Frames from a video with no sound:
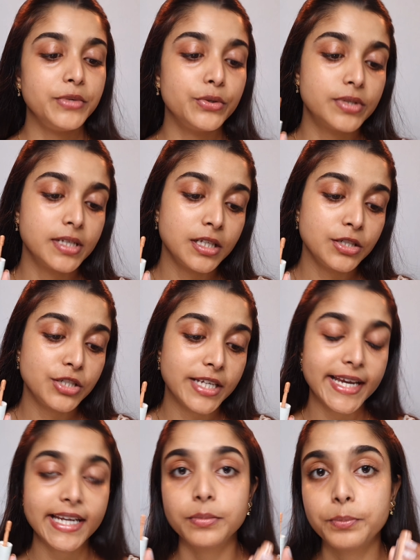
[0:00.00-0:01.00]
using the
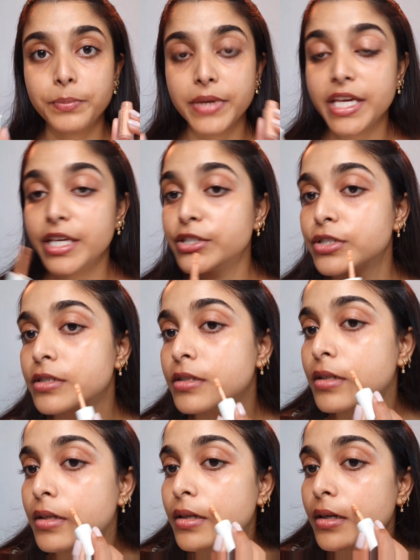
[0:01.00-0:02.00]
shade Peach
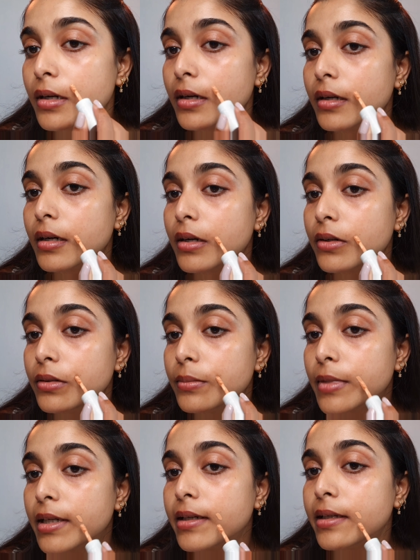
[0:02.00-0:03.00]
around
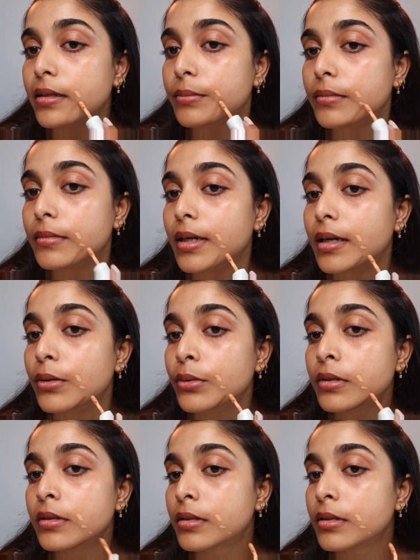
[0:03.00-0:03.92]
my mouth